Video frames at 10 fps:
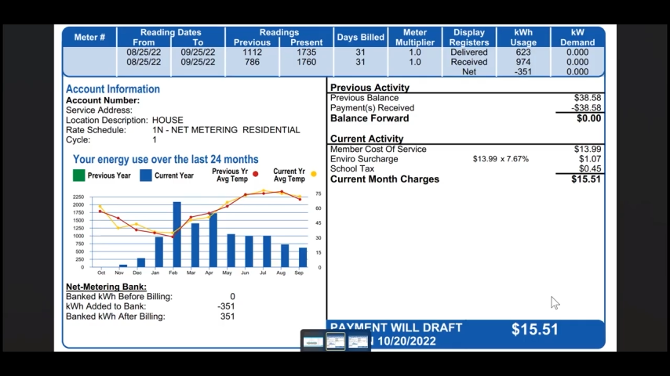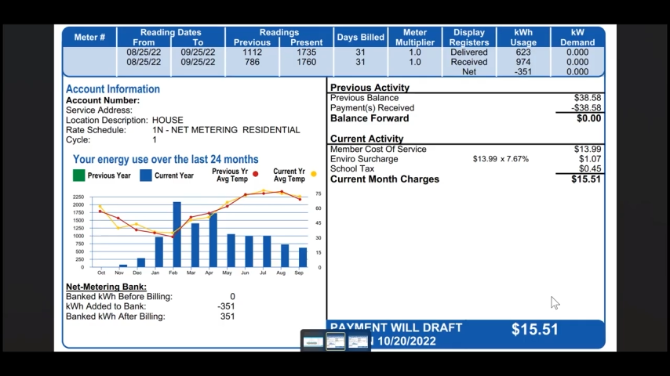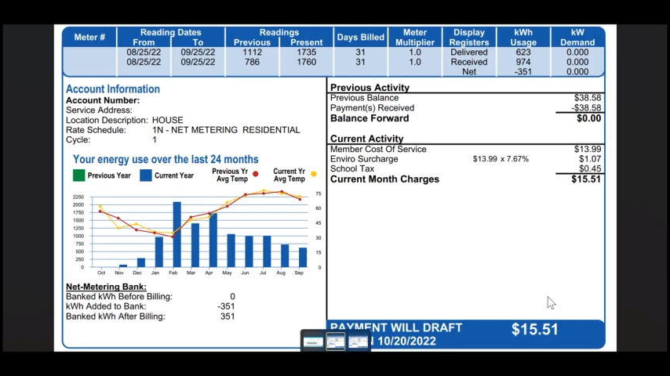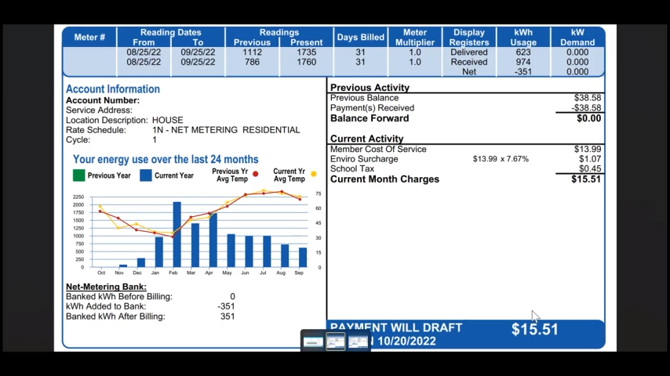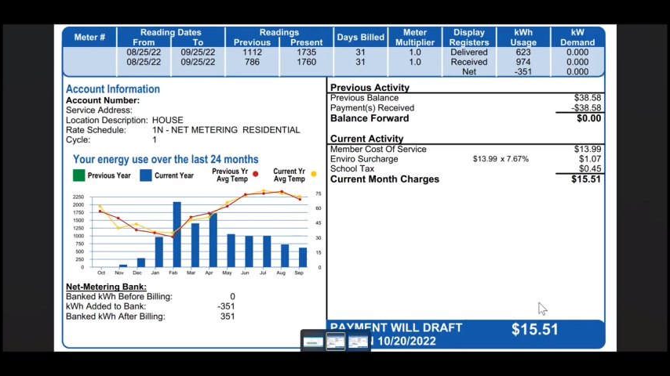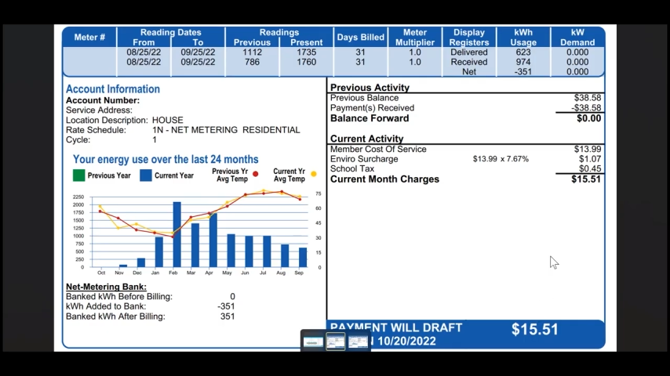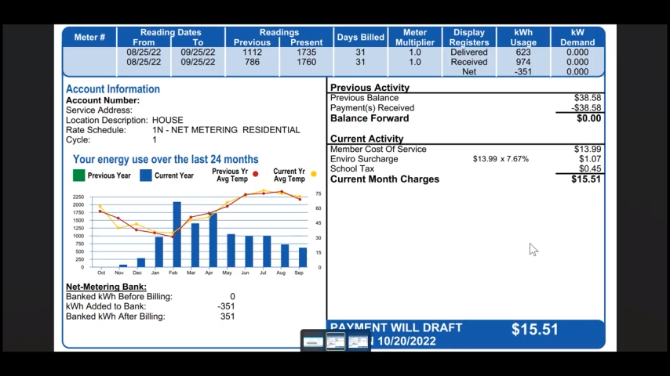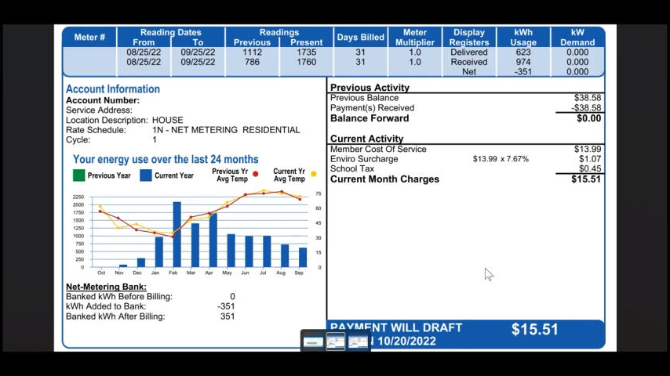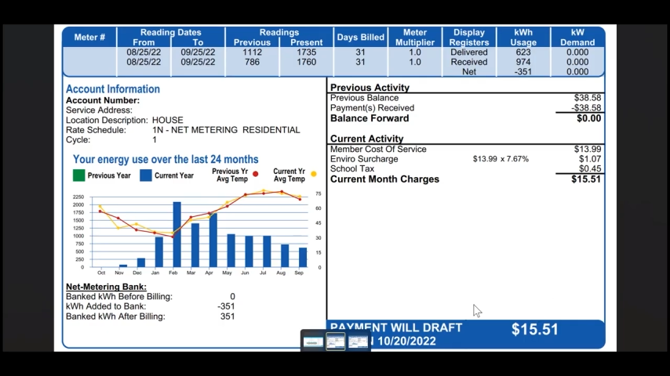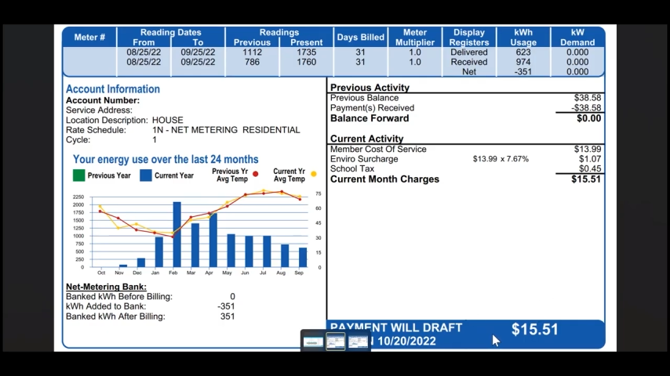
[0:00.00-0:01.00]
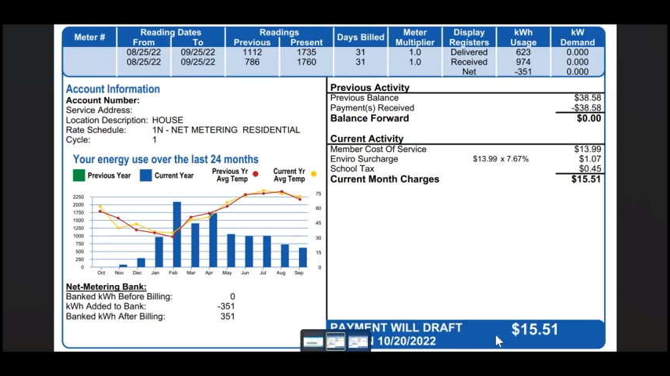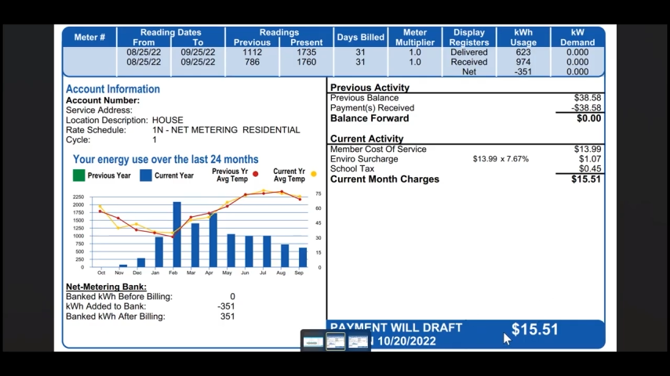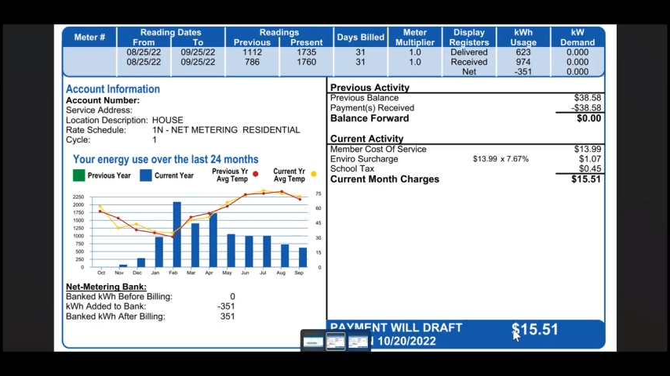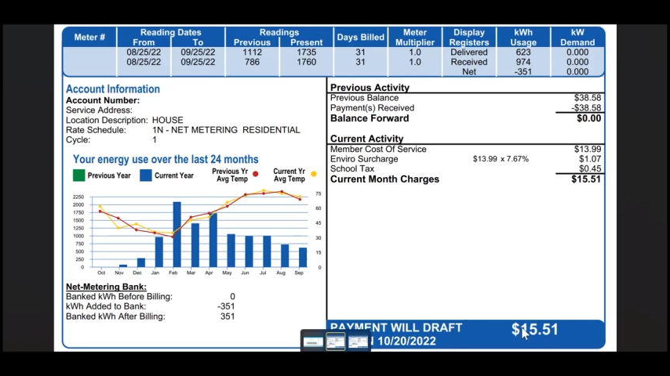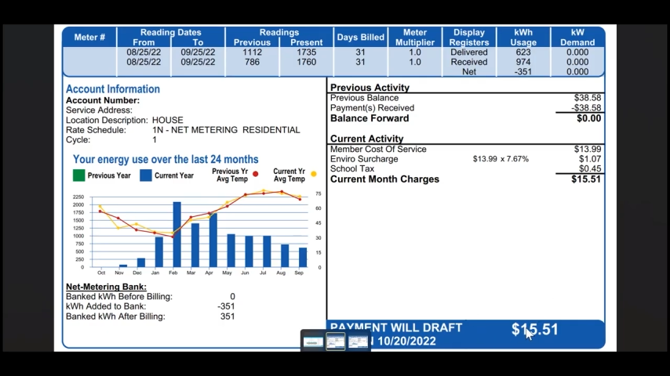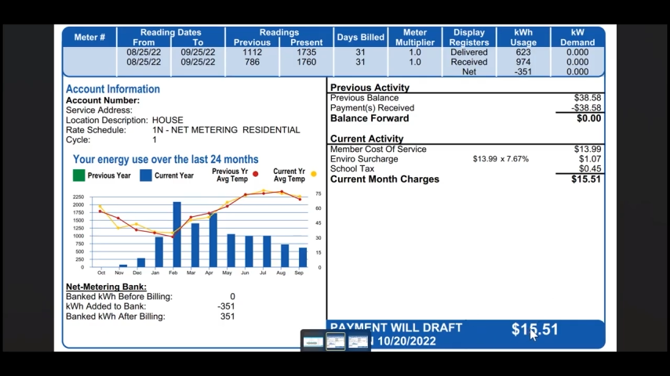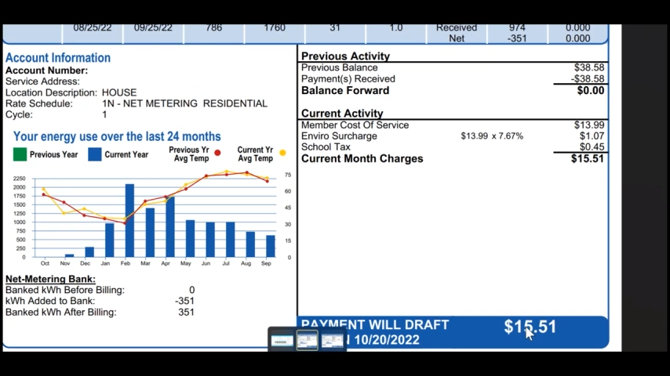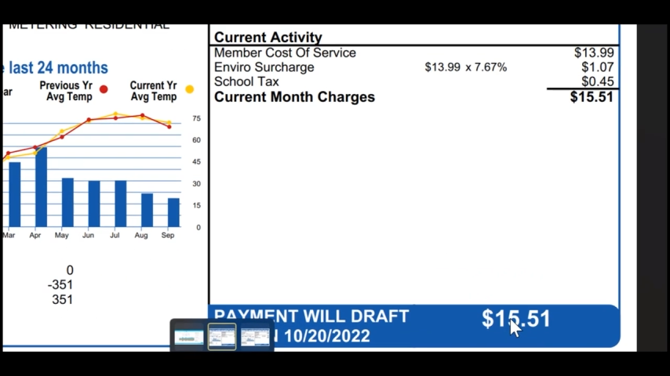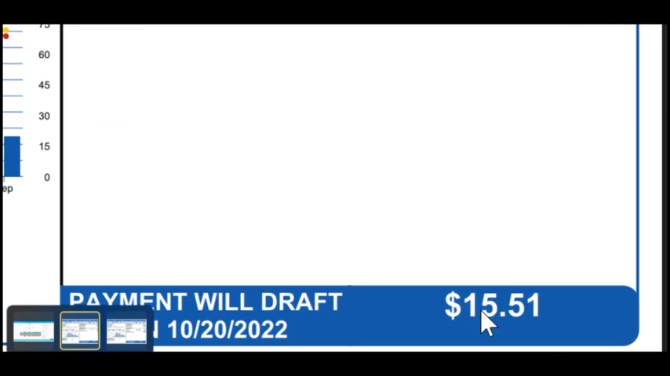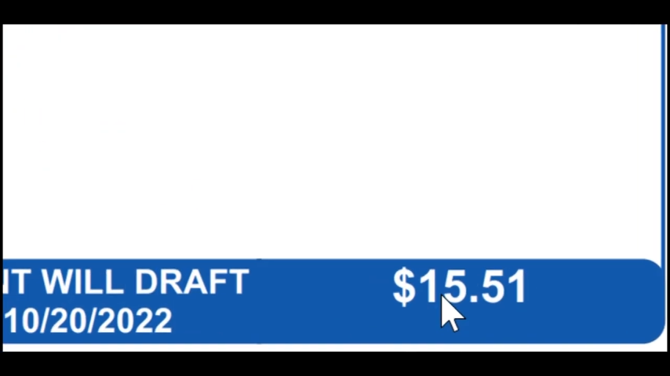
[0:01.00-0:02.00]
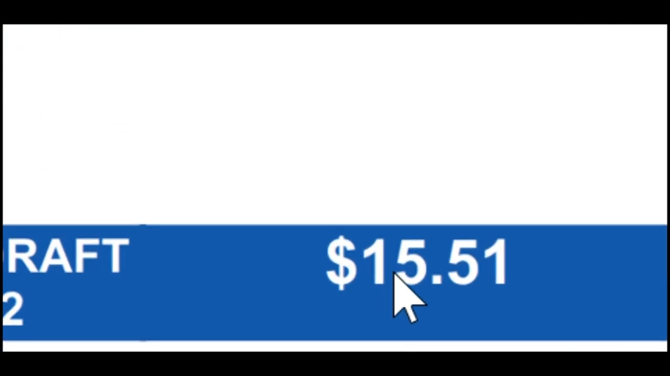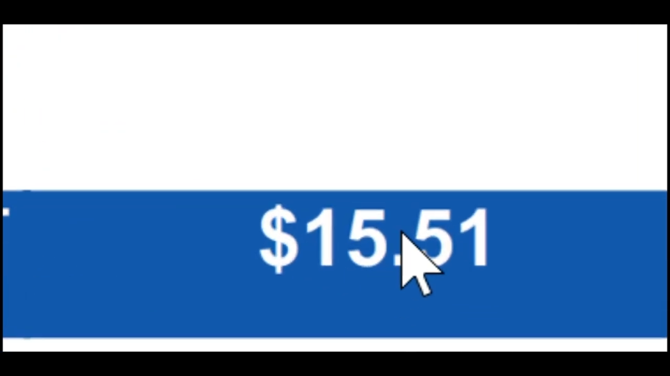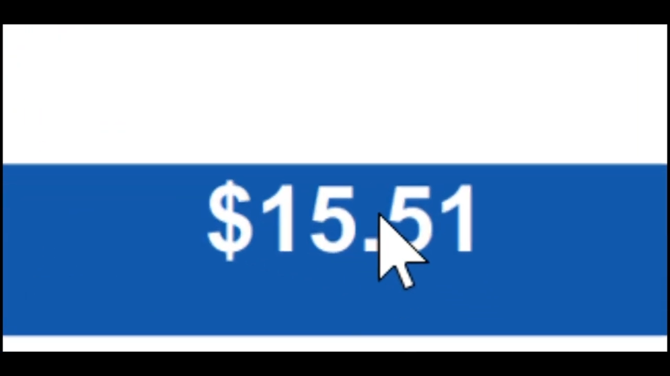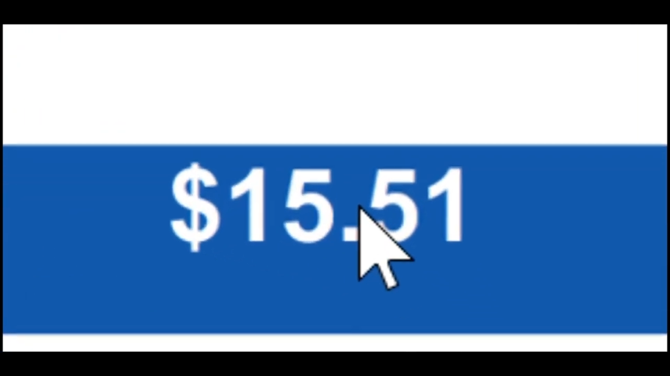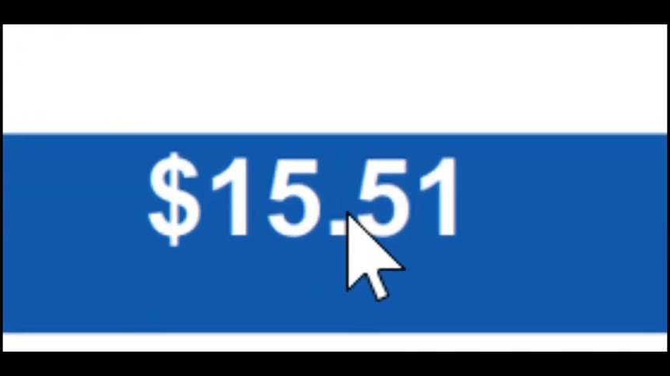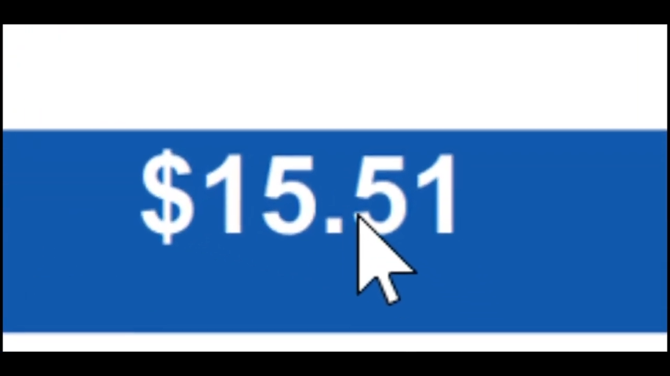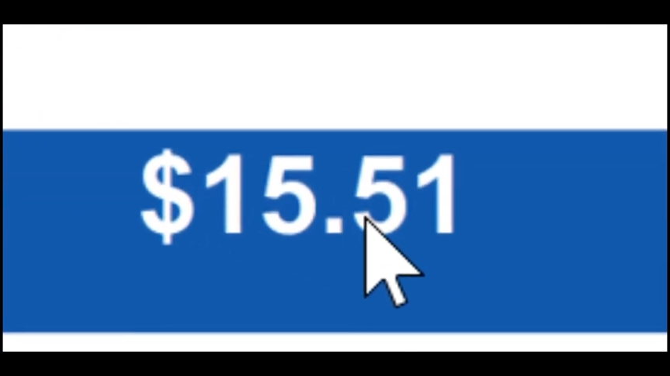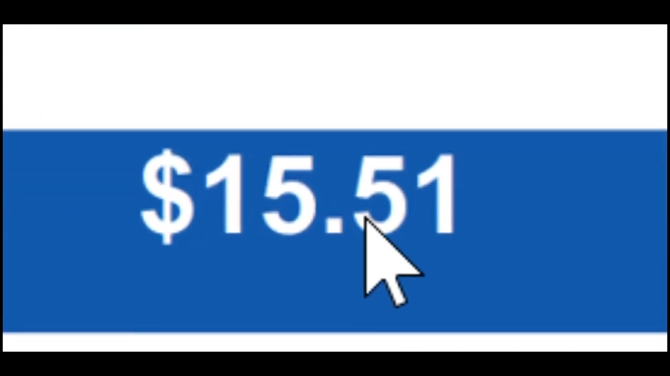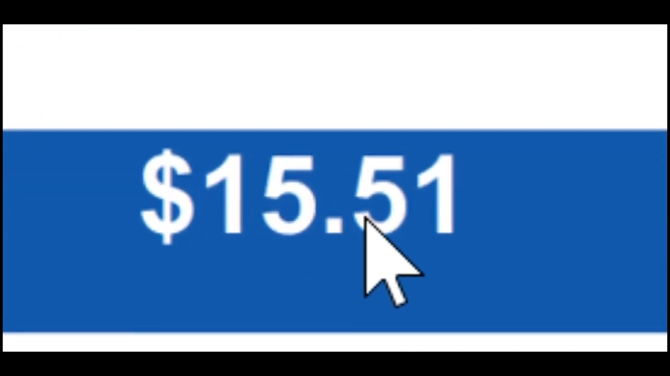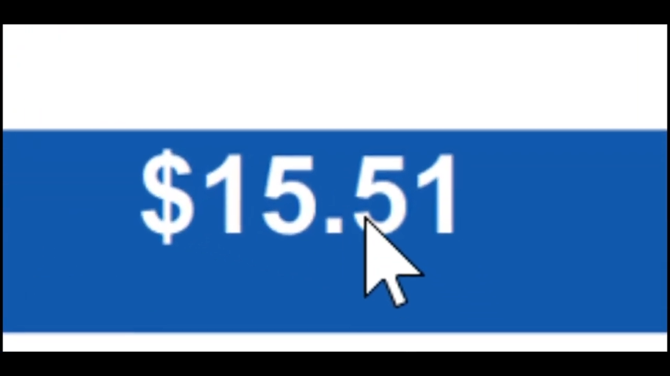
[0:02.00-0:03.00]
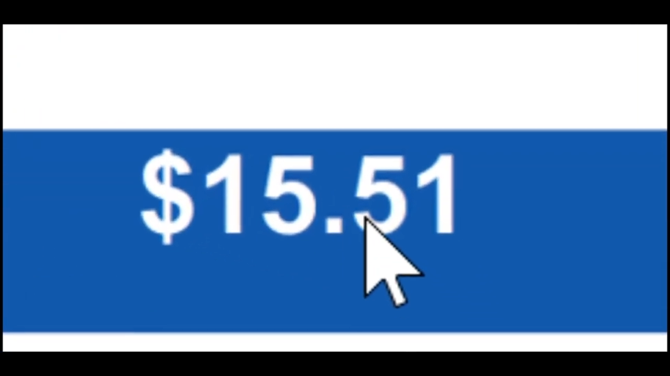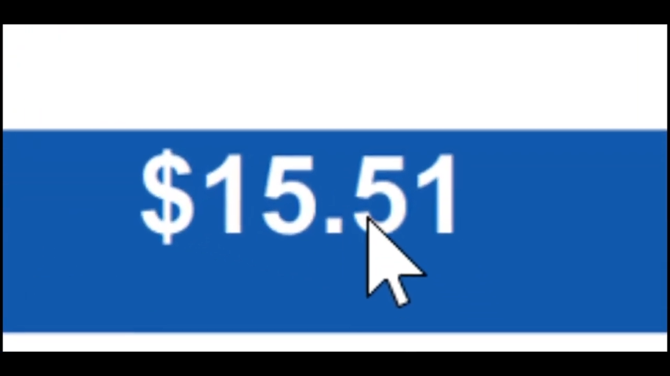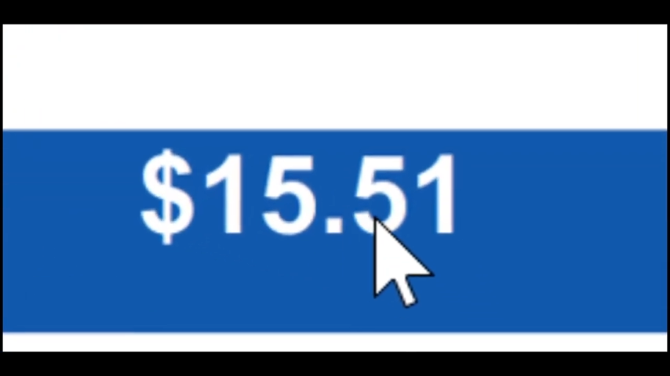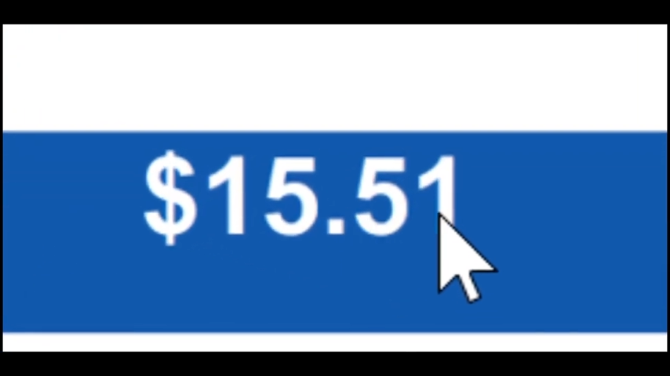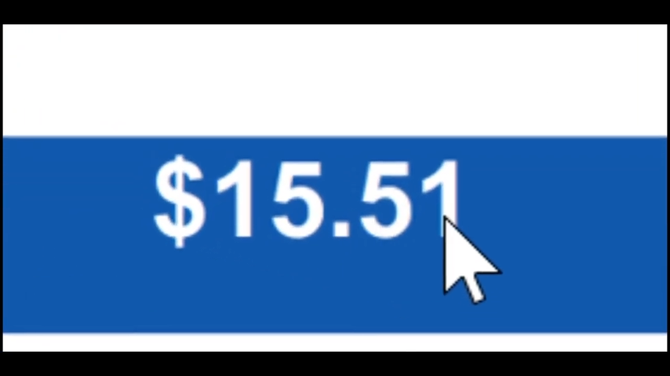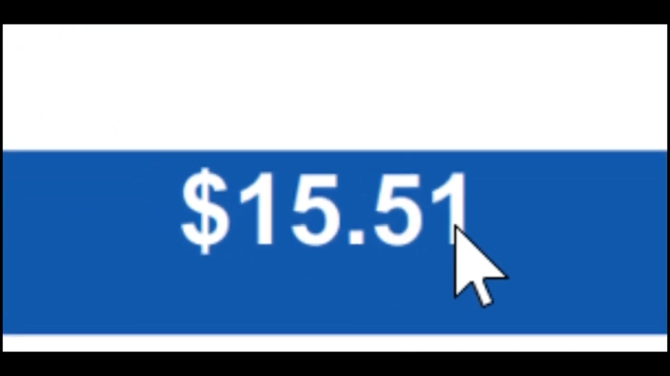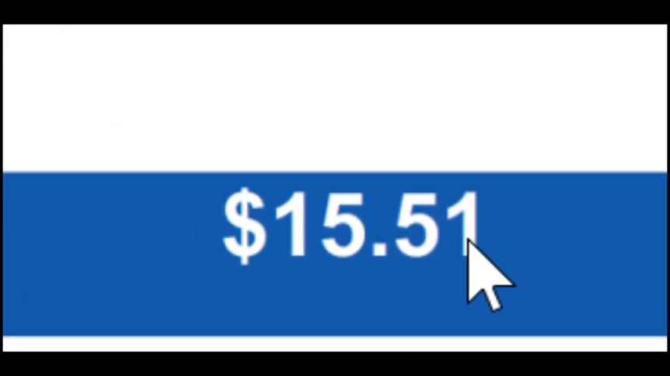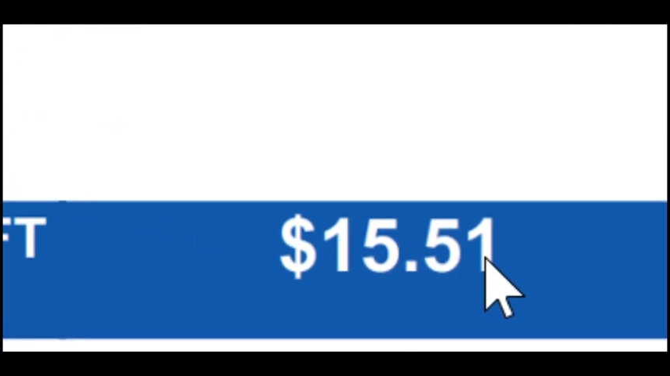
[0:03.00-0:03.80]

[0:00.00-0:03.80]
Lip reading: No face is visible, so there are no lips to read.